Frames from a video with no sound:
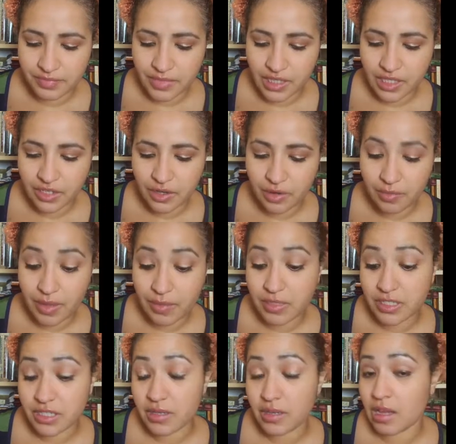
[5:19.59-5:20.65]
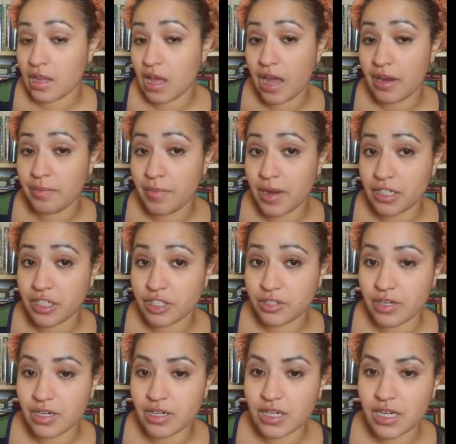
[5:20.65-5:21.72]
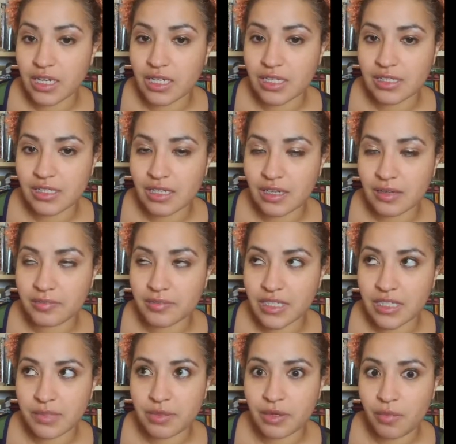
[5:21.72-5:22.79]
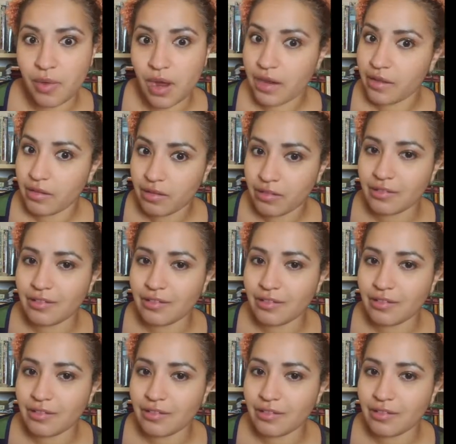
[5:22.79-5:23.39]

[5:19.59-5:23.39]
you know, maybe she, I'm not sure because um, it's been a while.